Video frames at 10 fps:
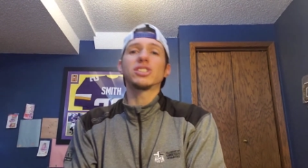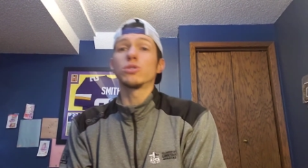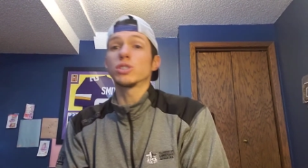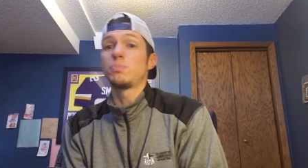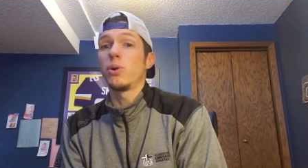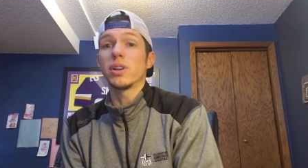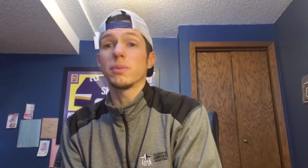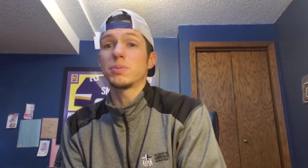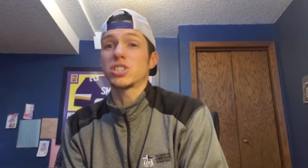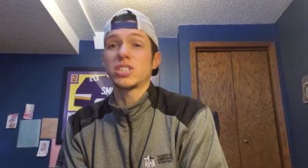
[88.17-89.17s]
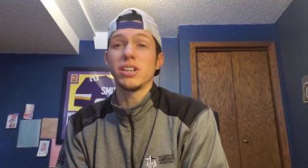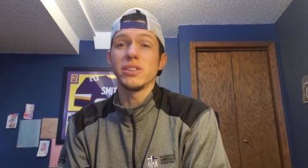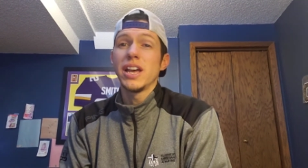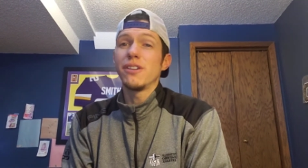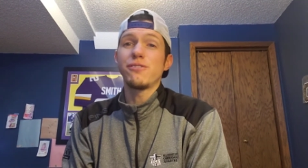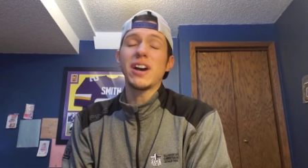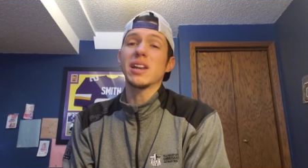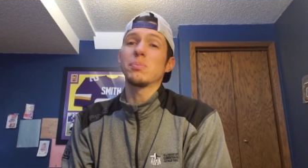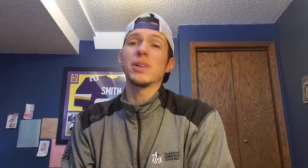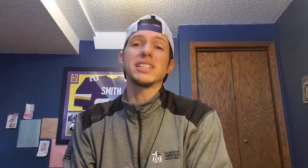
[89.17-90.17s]
So just put up a shield and find
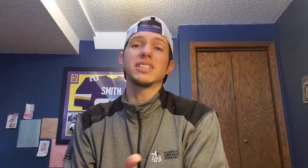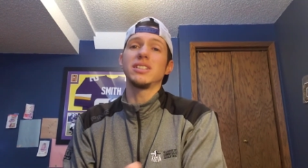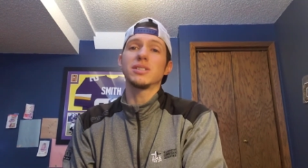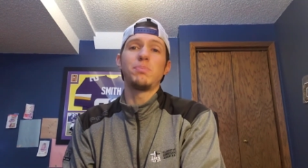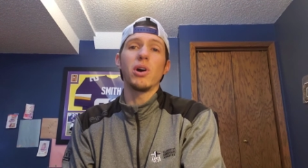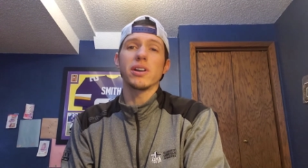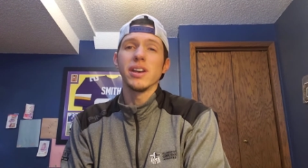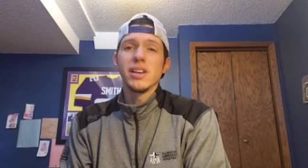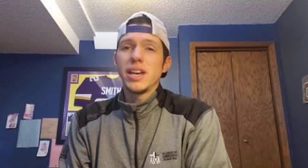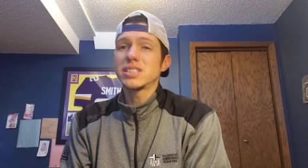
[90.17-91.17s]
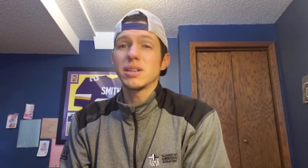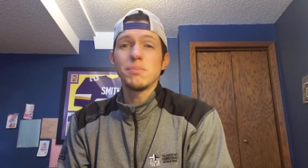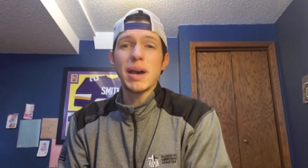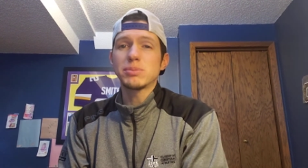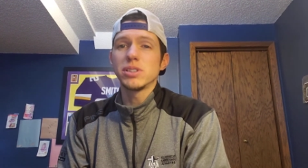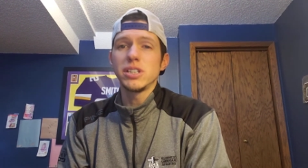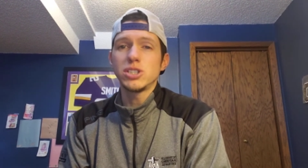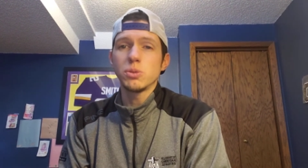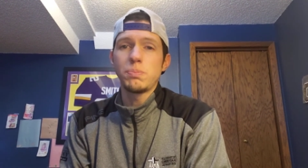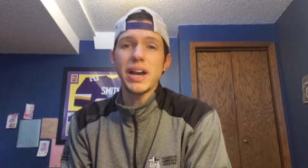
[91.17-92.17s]
a place in this book. It's a map to lead
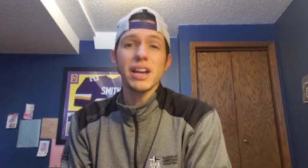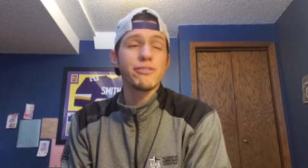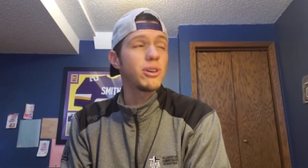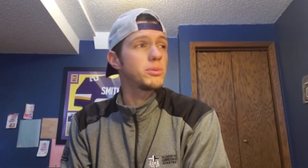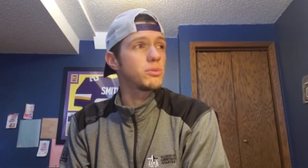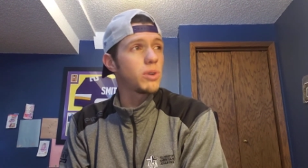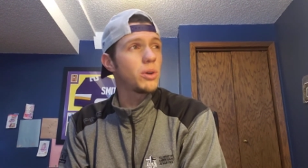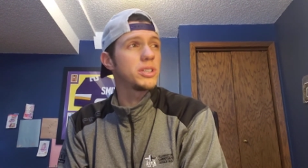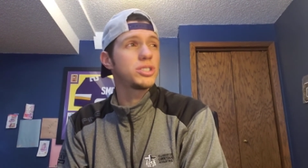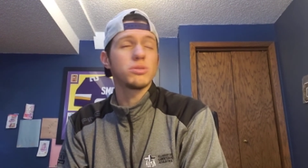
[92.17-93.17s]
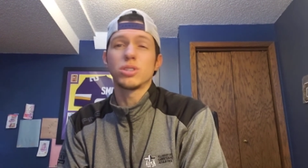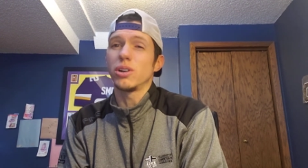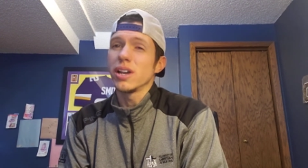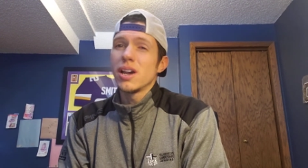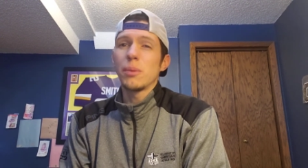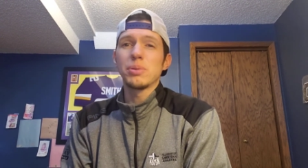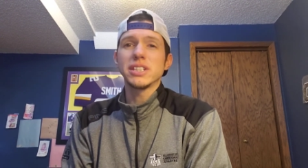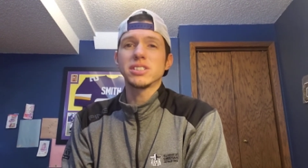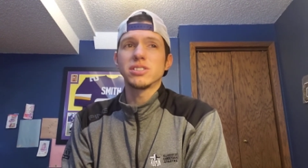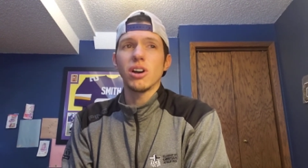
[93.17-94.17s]
you back from the road that you took. A
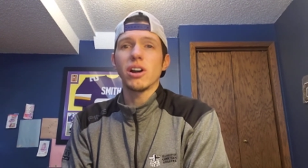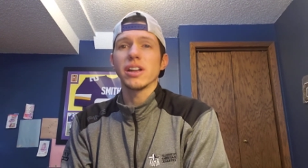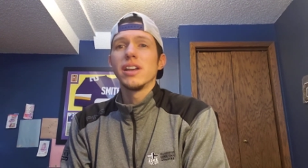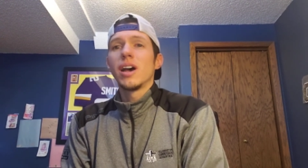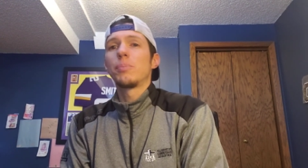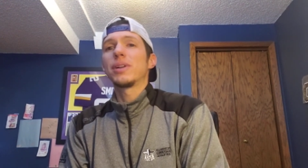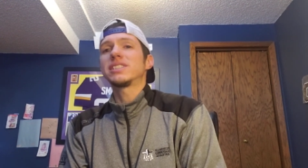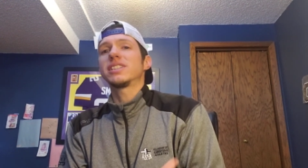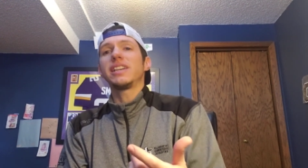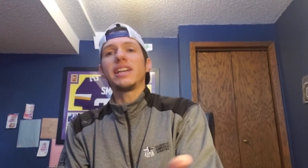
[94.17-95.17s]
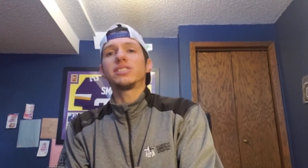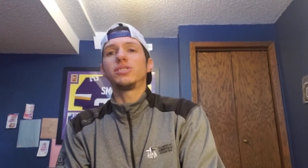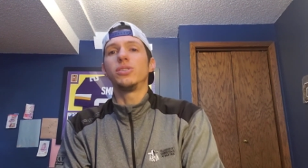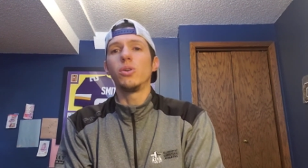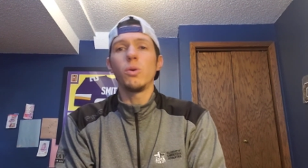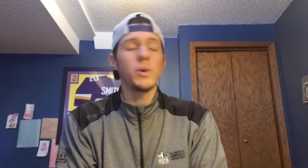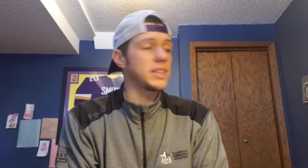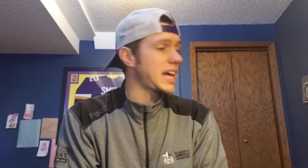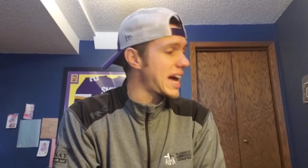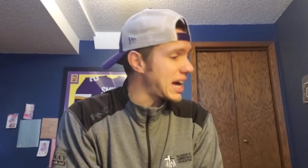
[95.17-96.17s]
place is dark, a place that eats you
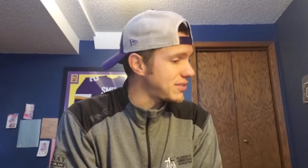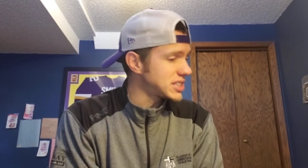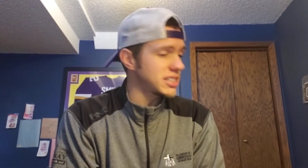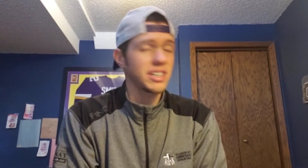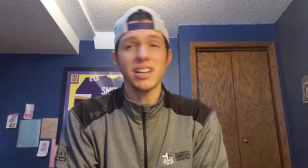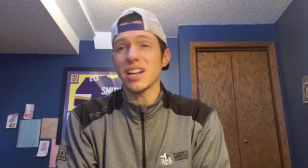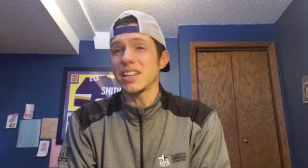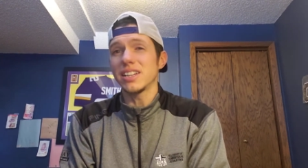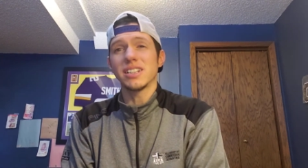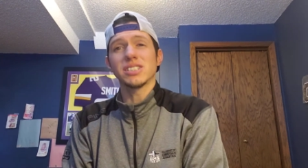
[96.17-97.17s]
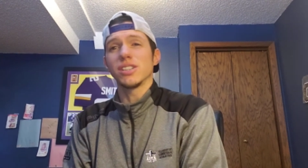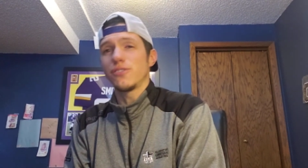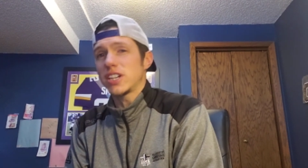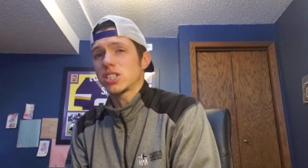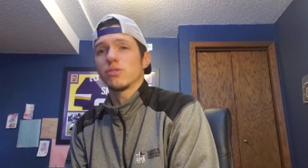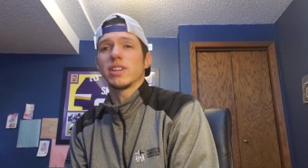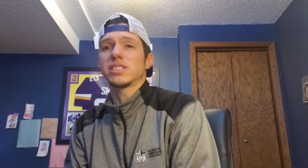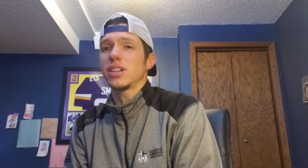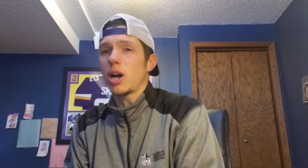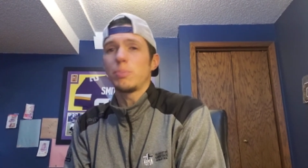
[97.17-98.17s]
alive. It's in our God that our salvation rests
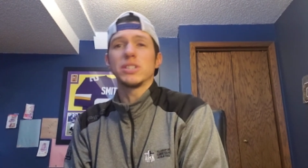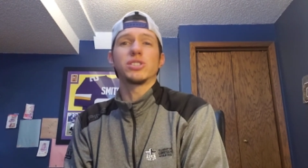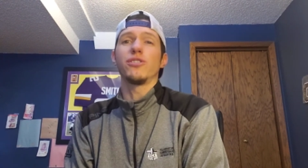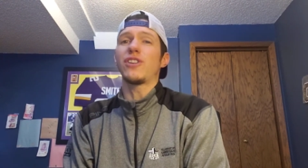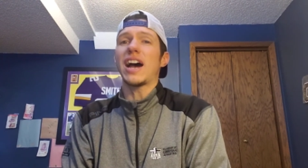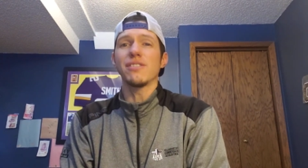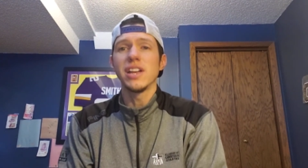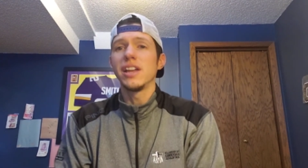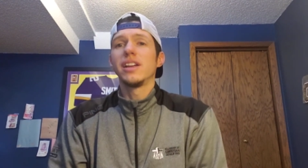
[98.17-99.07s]
to help you survive.